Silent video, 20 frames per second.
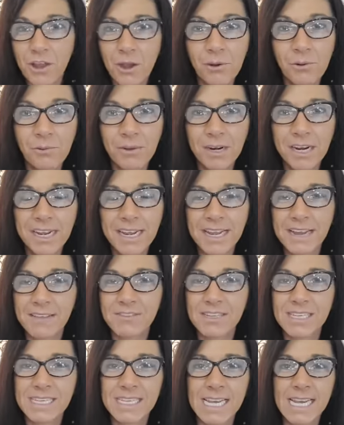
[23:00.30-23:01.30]
know what I
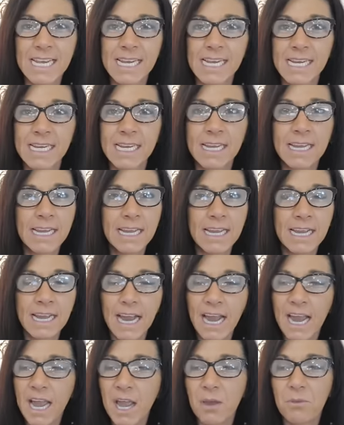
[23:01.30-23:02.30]
have to say
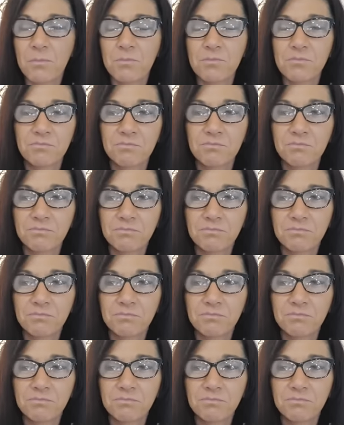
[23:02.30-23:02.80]
and,